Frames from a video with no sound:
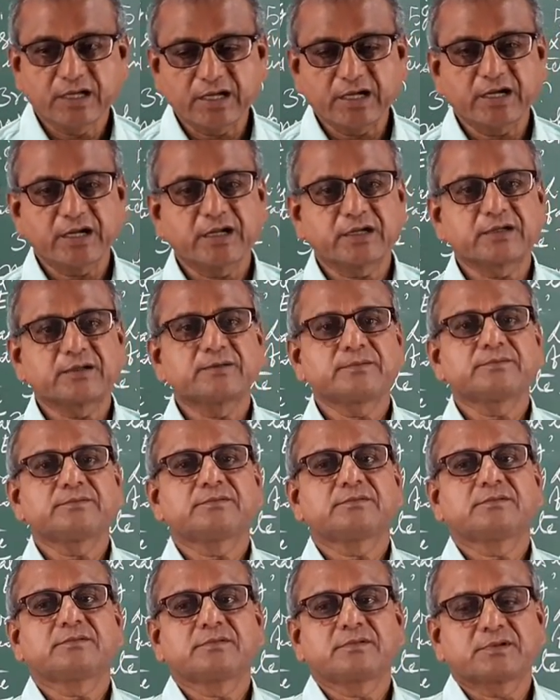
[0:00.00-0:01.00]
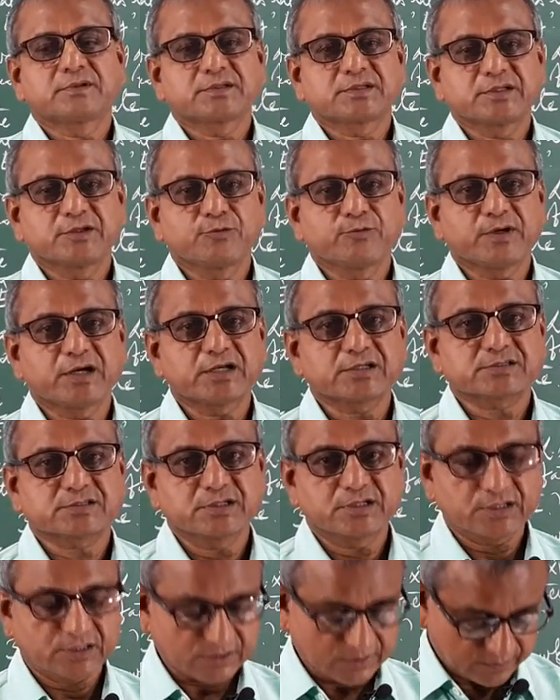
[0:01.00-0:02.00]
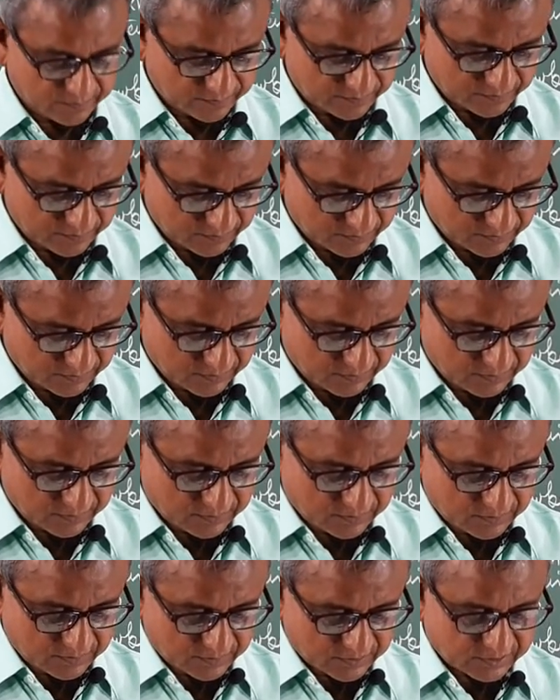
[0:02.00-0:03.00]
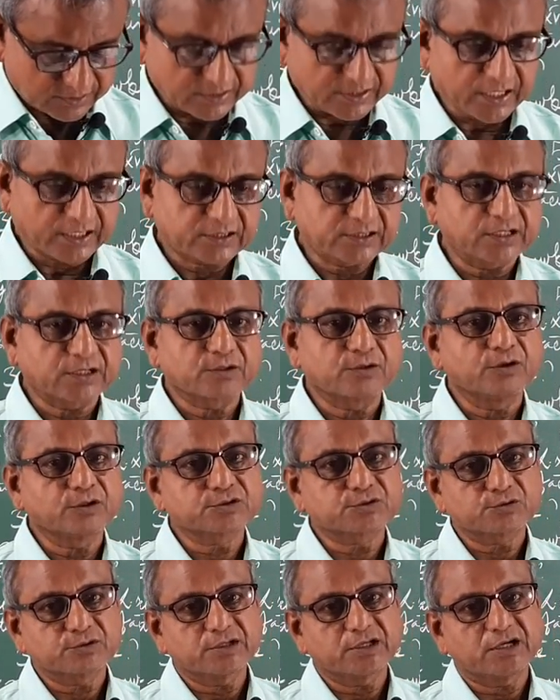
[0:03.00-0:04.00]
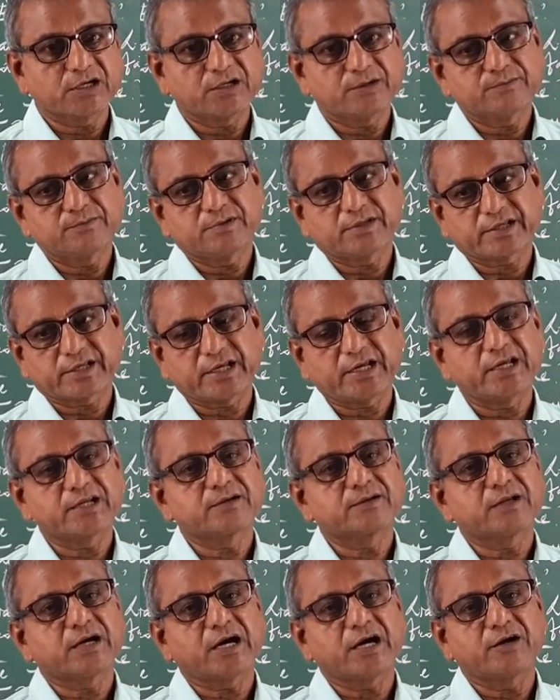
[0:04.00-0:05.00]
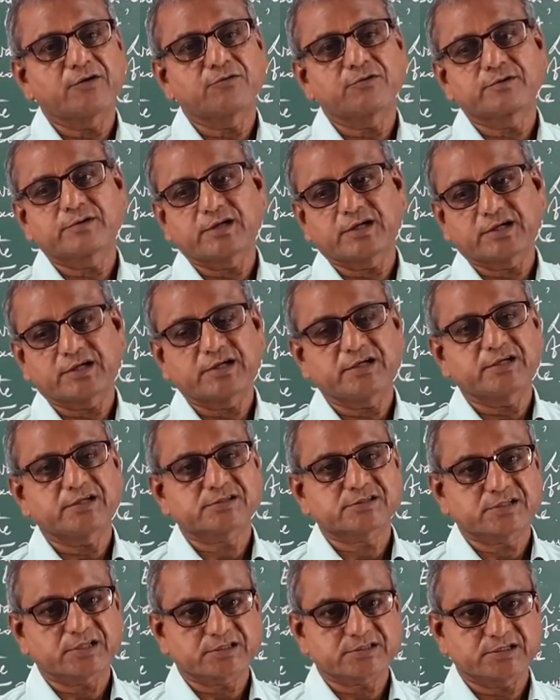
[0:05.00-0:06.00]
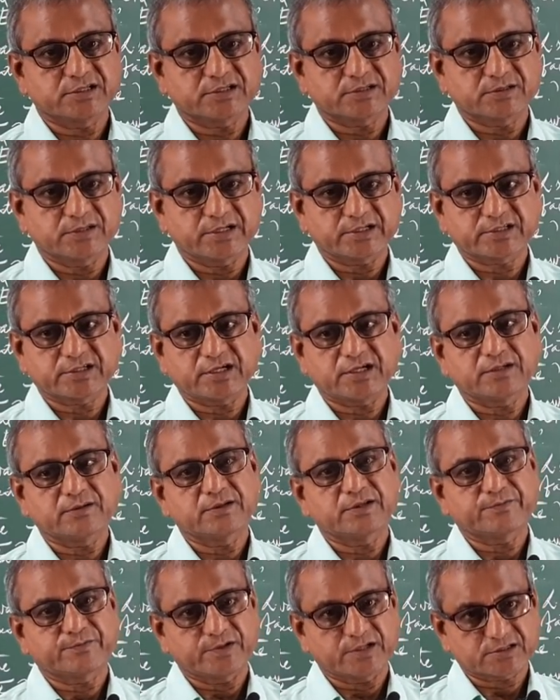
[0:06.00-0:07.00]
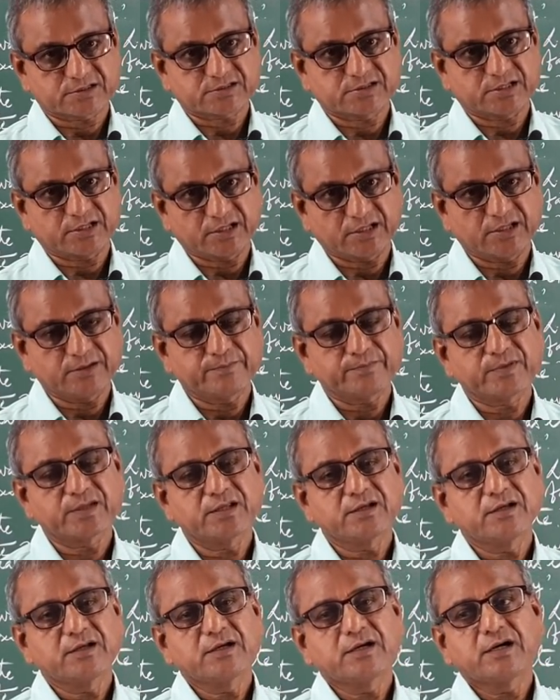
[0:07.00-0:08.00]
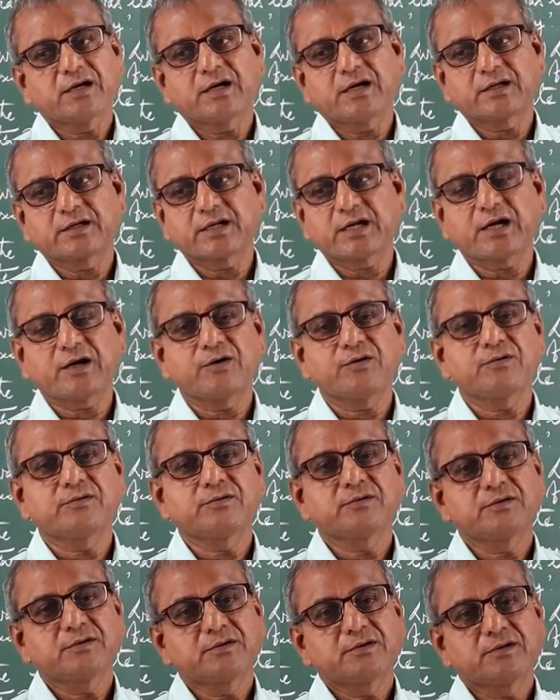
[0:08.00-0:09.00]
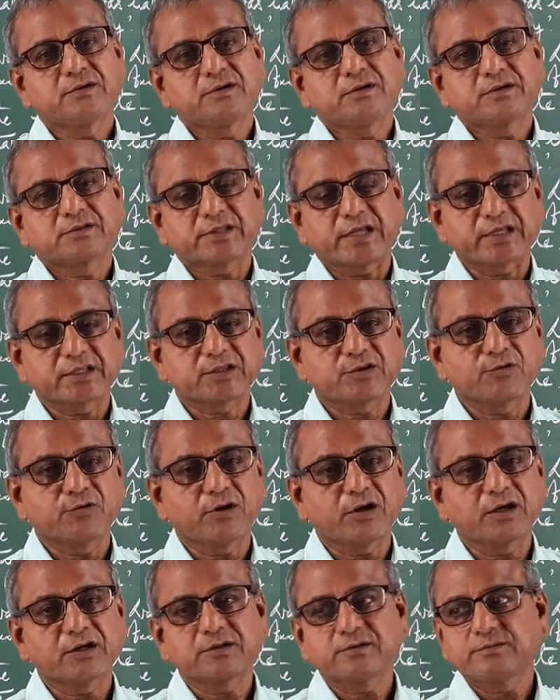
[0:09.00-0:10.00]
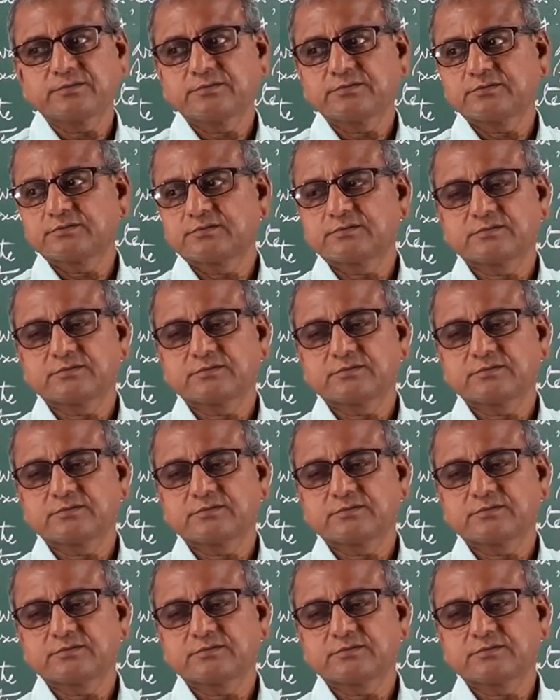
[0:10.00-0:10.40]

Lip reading: and you must see that the go through the again. I will rediscuss it later if necessary. And now, thank you all.